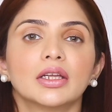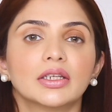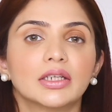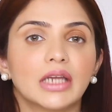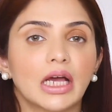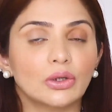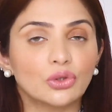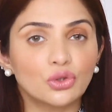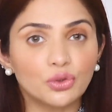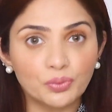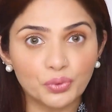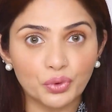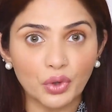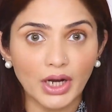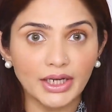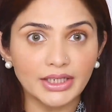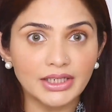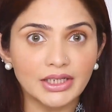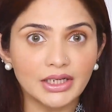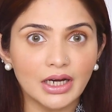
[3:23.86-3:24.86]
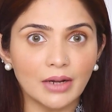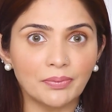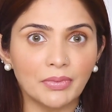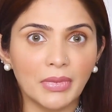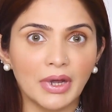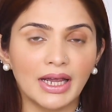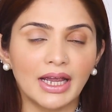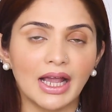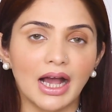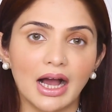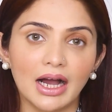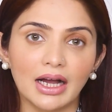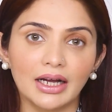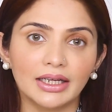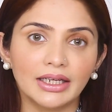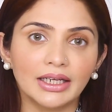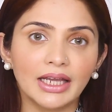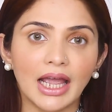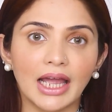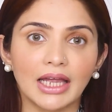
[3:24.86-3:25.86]
Now to brighten up my
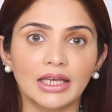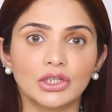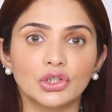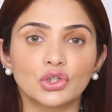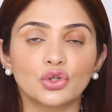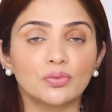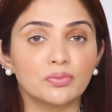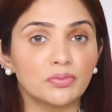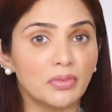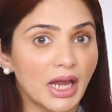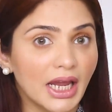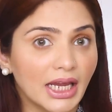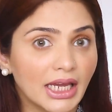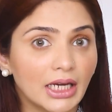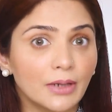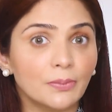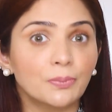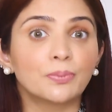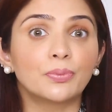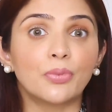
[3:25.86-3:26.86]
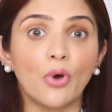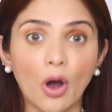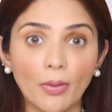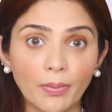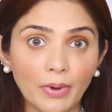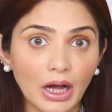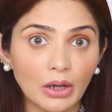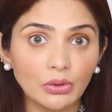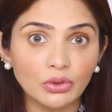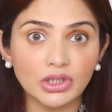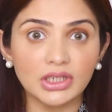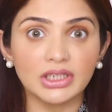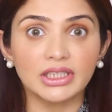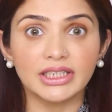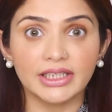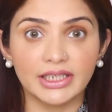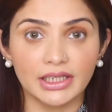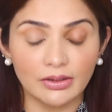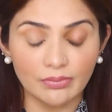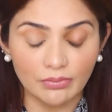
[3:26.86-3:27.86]
eye and to make it pop out a
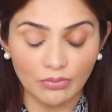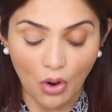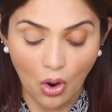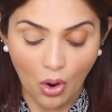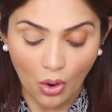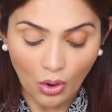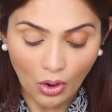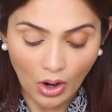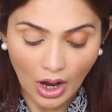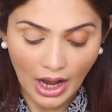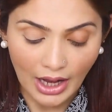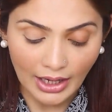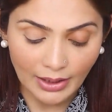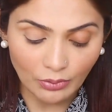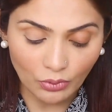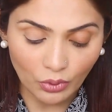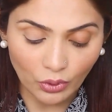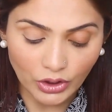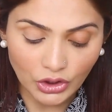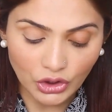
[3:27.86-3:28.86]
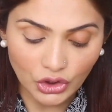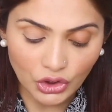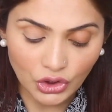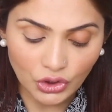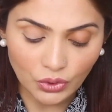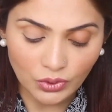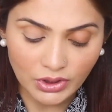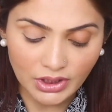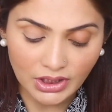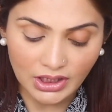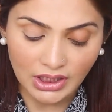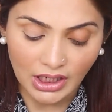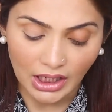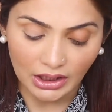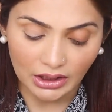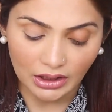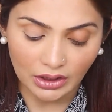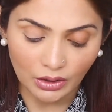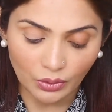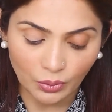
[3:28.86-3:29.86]
little more, I'm going to use a
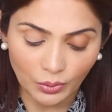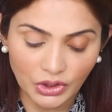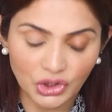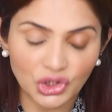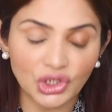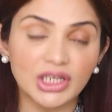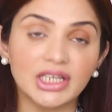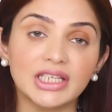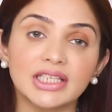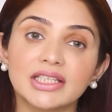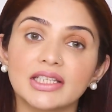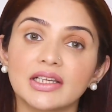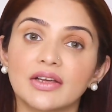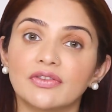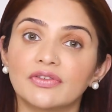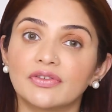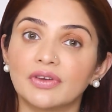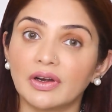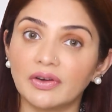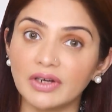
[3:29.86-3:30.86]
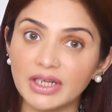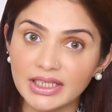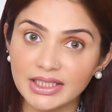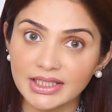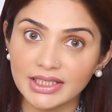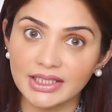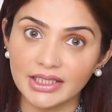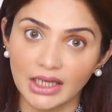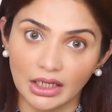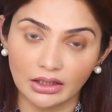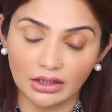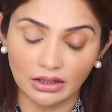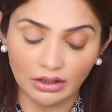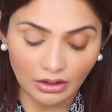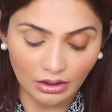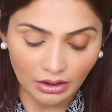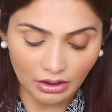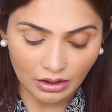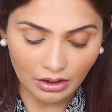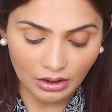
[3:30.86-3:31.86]
color which is very
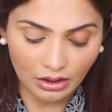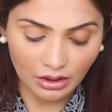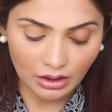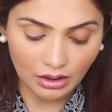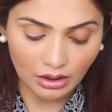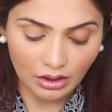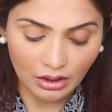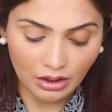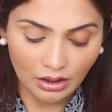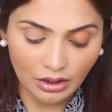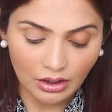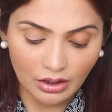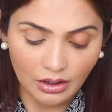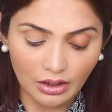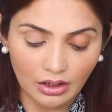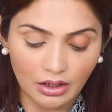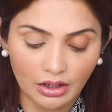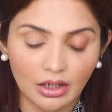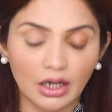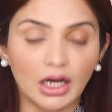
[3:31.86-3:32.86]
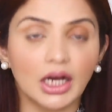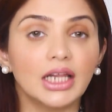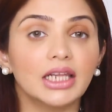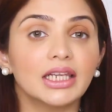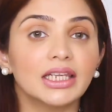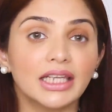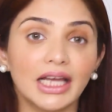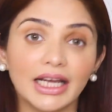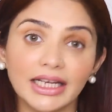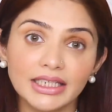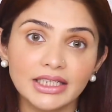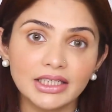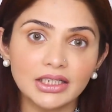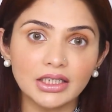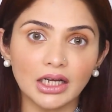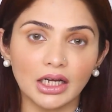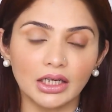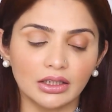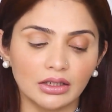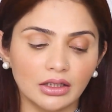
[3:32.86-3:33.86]
subtle, a lighter
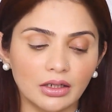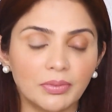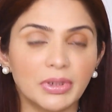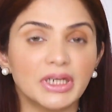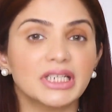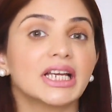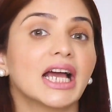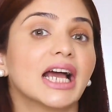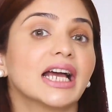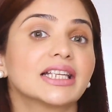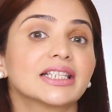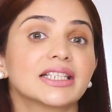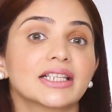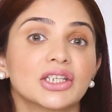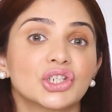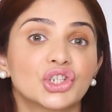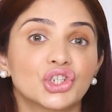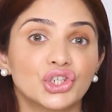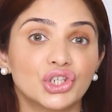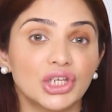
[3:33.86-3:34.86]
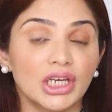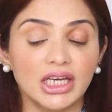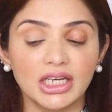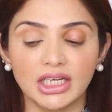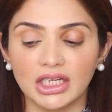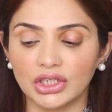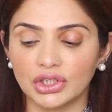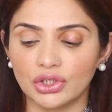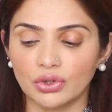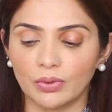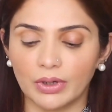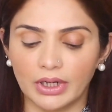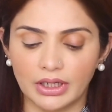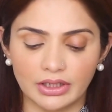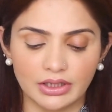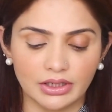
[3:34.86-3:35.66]
color but has sheen into it.